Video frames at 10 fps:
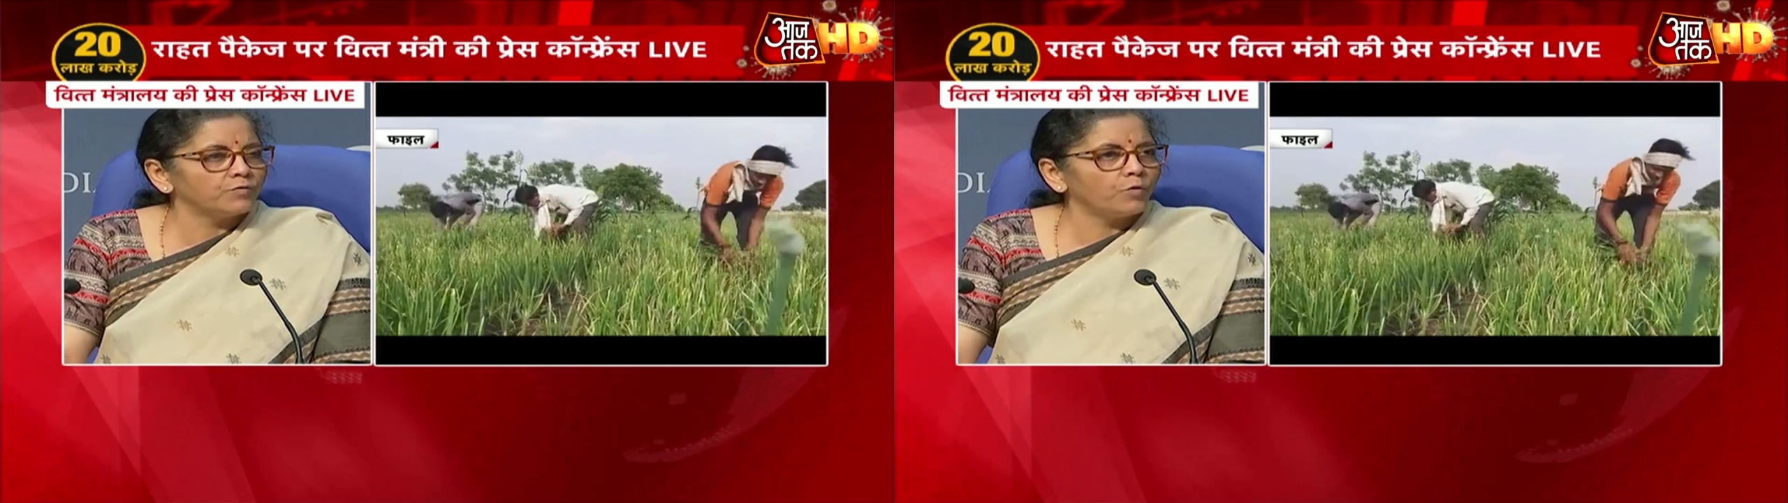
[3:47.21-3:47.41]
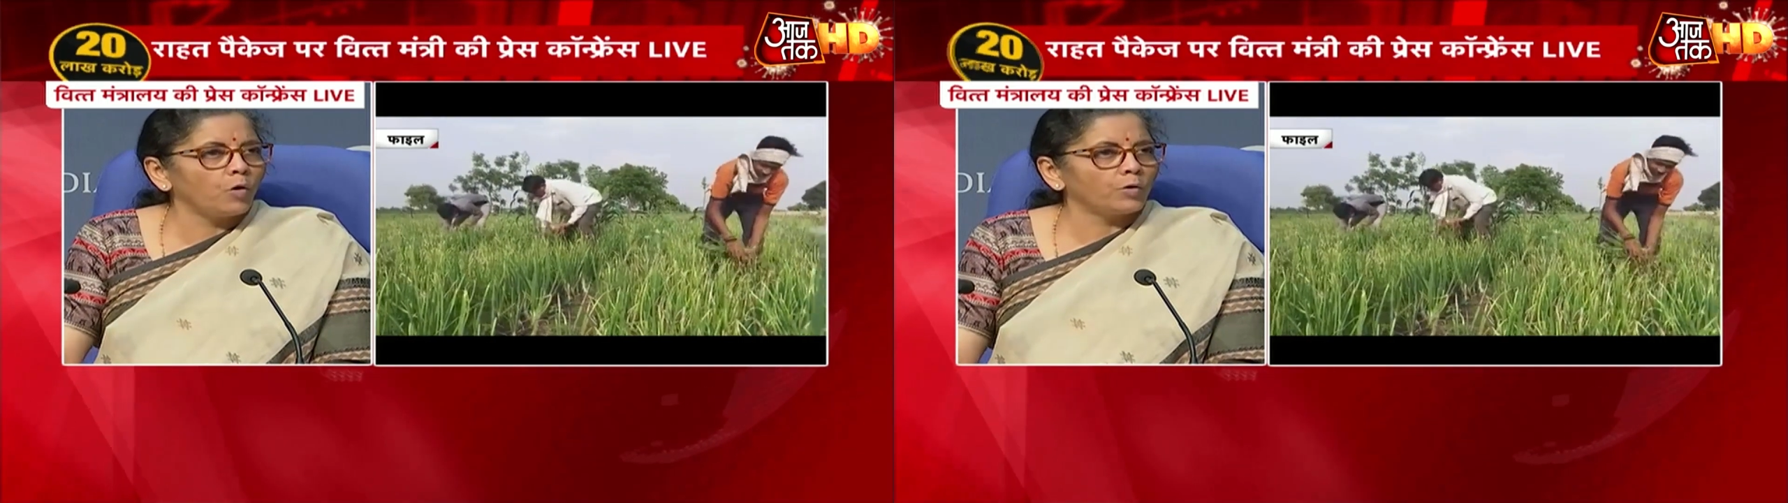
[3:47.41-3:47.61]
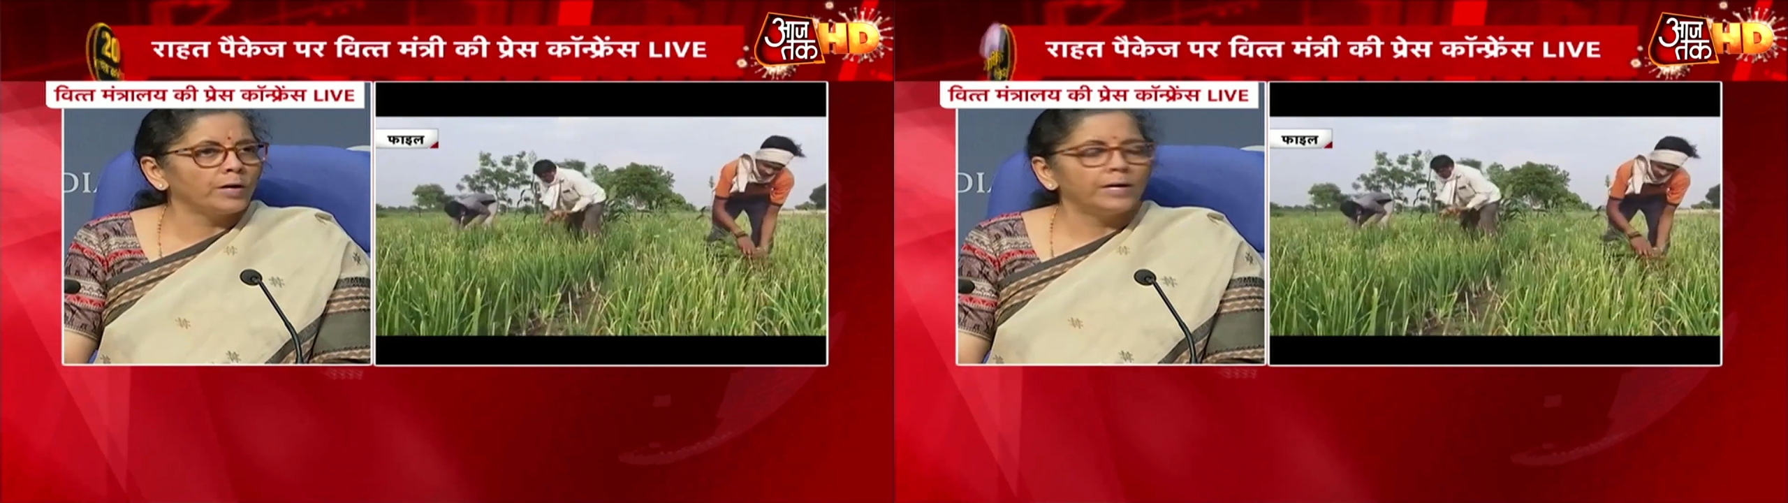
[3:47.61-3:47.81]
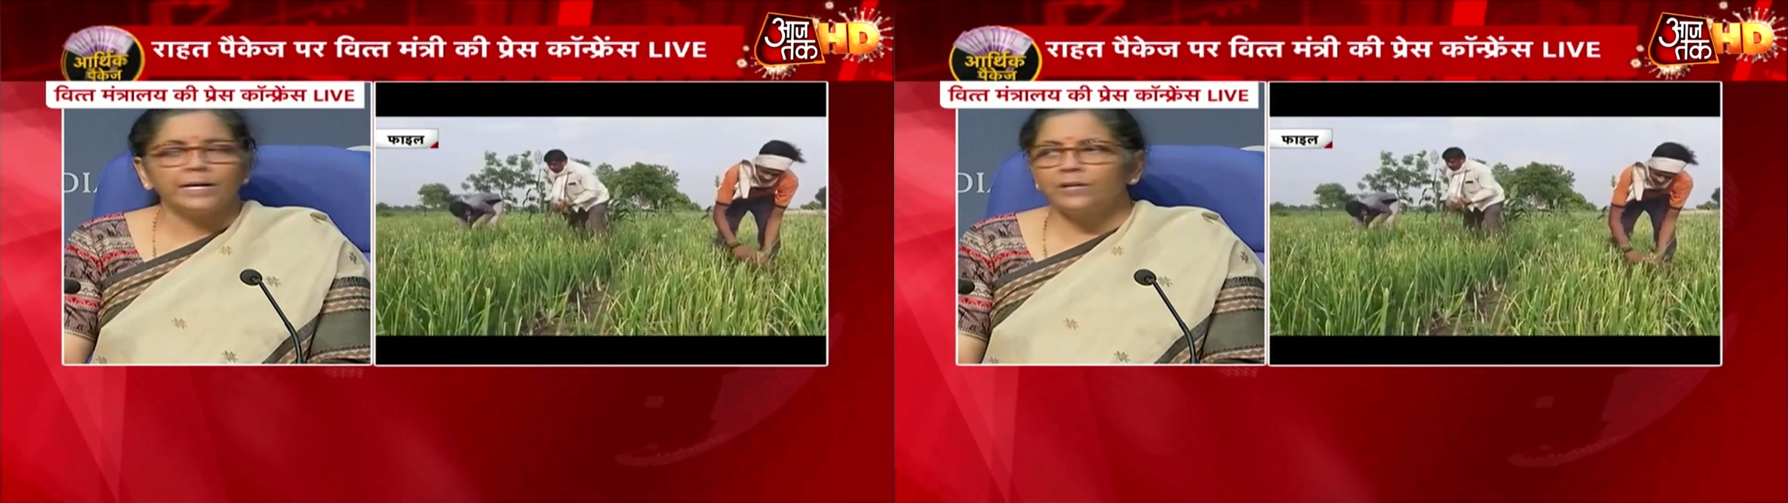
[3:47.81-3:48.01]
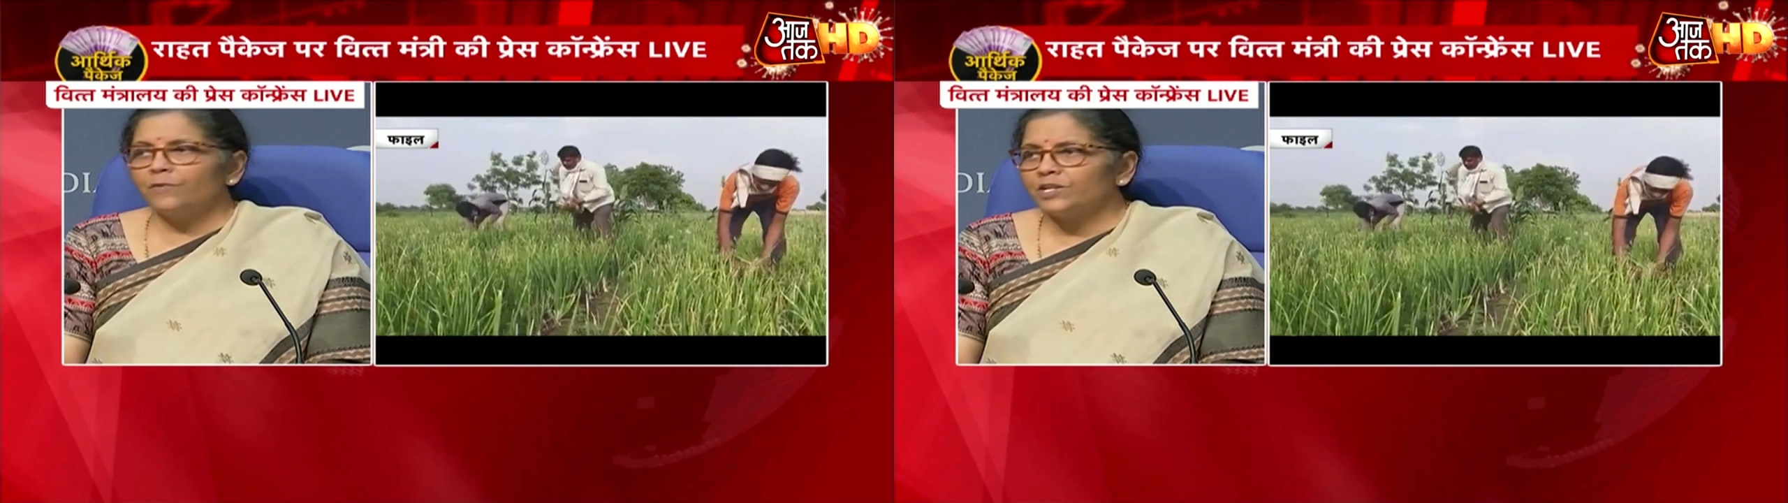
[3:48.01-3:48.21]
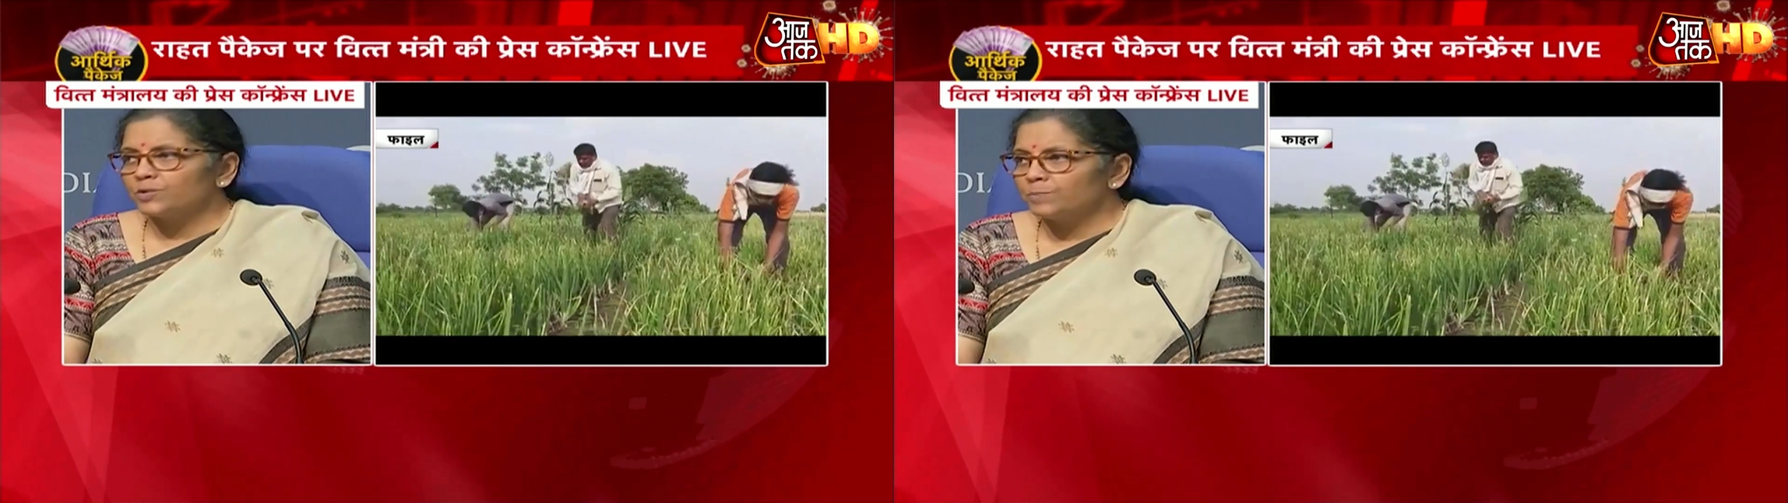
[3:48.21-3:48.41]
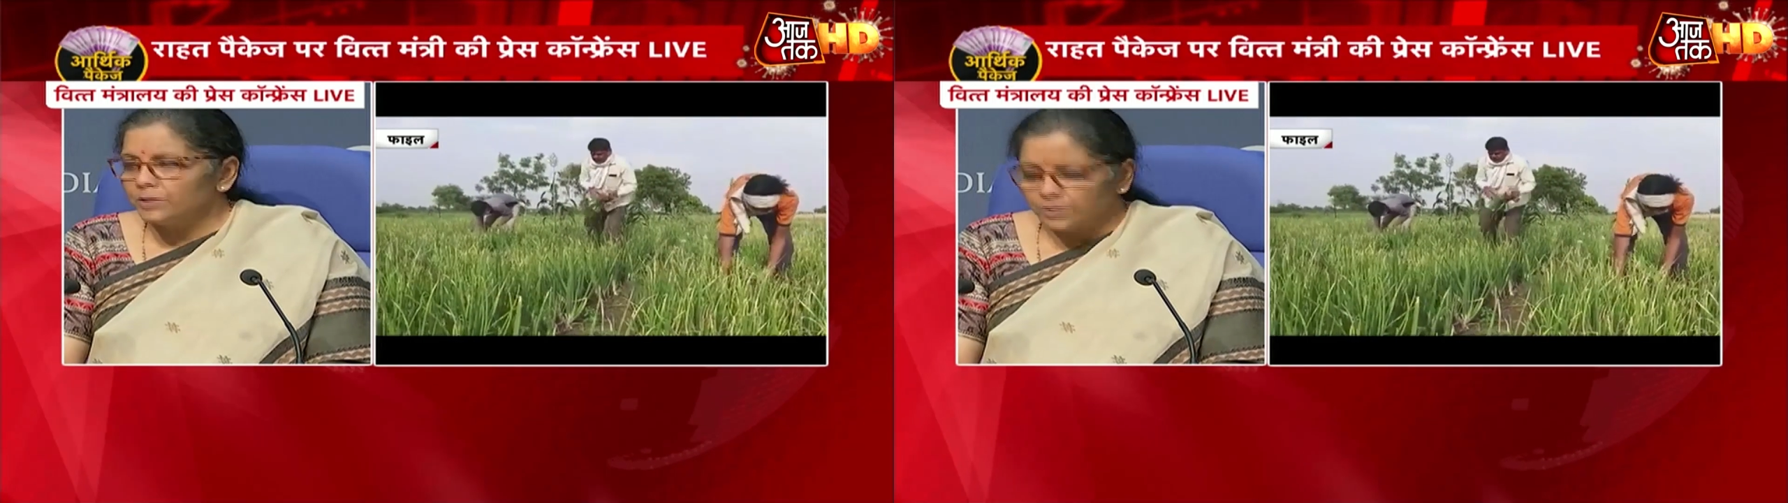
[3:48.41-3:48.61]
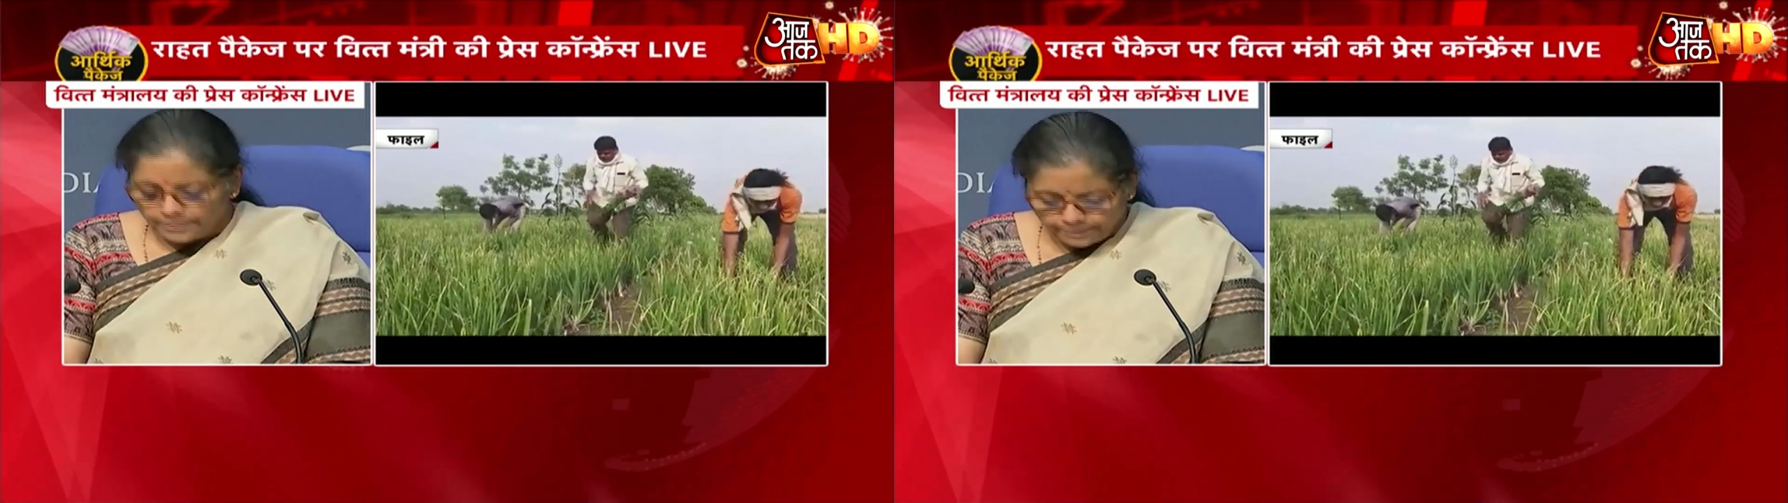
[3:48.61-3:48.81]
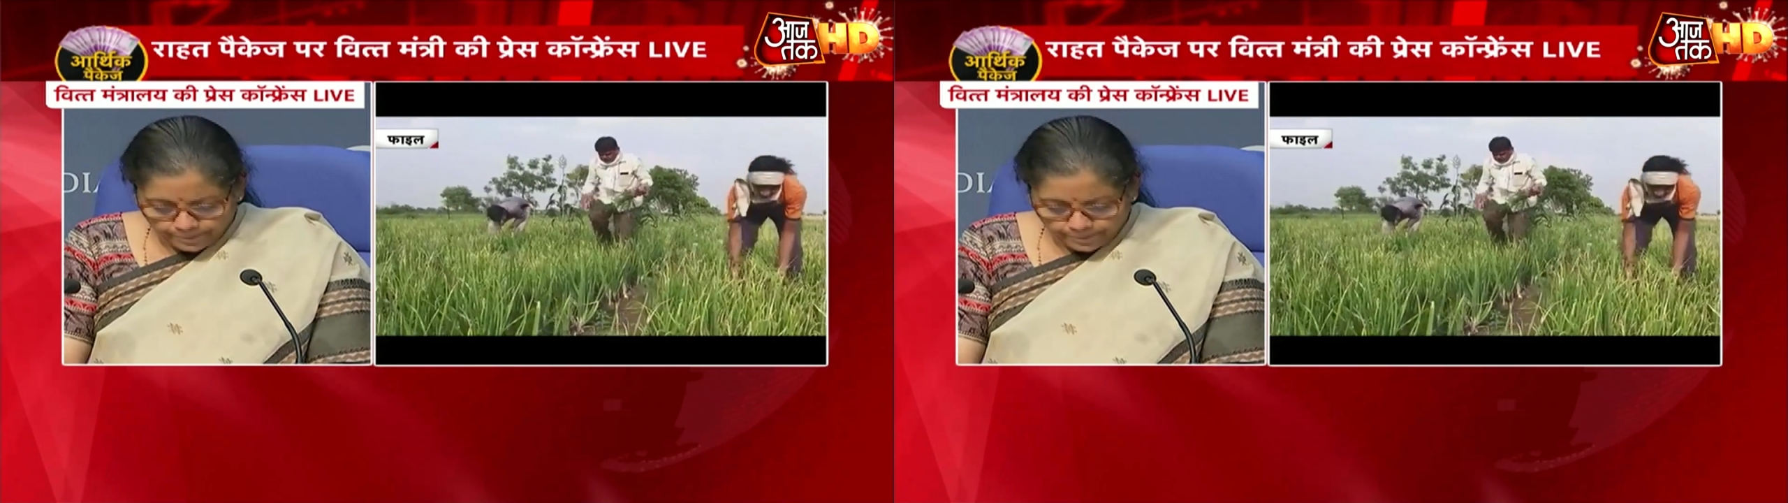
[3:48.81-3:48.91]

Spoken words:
for investment.